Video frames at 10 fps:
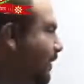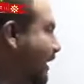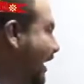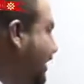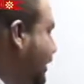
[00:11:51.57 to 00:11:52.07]

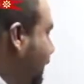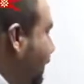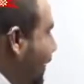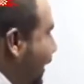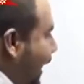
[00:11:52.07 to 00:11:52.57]
Next,
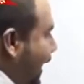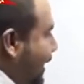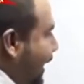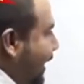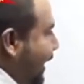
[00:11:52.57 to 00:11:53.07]

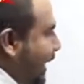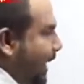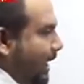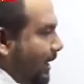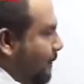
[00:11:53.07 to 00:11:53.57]

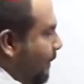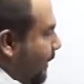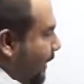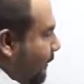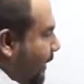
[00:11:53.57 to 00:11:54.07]

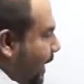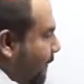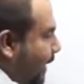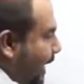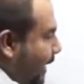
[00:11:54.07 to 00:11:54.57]
HIJKLM, then we
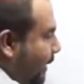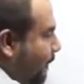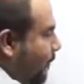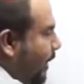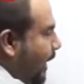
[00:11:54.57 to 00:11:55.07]
have N.